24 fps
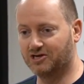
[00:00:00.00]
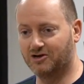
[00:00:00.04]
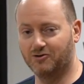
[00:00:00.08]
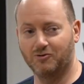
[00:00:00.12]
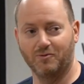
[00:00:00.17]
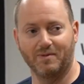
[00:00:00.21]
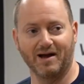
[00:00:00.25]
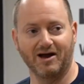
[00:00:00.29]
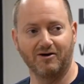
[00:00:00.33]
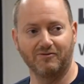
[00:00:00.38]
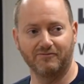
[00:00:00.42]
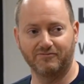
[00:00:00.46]
know
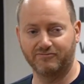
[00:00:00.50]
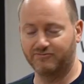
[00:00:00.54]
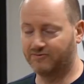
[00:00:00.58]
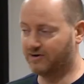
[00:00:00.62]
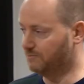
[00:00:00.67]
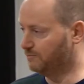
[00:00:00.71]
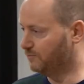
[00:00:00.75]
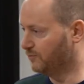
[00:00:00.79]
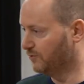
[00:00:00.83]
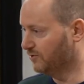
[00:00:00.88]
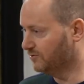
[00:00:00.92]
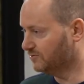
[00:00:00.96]
about
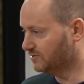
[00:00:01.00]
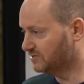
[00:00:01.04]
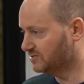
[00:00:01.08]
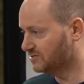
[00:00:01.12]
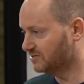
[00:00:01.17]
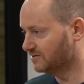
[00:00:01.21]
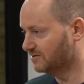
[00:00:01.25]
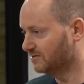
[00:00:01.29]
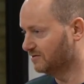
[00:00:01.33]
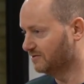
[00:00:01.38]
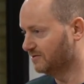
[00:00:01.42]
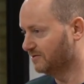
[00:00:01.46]
Fred Brooks
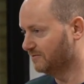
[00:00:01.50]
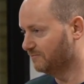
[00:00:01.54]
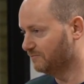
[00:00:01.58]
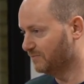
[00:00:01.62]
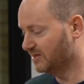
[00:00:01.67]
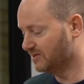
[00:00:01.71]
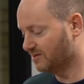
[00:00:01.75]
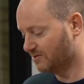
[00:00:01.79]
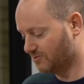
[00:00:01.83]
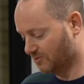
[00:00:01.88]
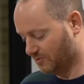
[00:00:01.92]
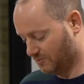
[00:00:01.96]
in the
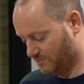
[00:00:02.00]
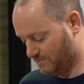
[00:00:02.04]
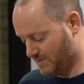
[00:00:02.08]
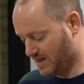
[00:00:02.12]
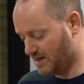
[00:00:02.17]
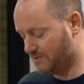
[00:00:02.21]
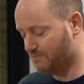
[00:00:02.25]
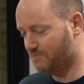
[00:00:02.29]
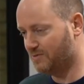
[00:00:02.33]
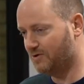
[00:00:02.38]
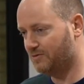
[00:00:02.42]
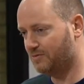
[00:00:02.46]
mythical
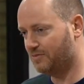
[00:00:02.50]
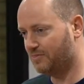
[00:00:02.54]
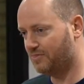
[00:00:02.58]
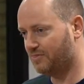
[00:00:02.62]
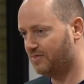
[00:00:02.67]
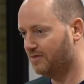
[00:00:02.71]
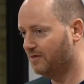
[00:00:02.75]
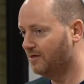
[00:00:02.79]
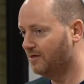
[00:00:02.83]
Man Month.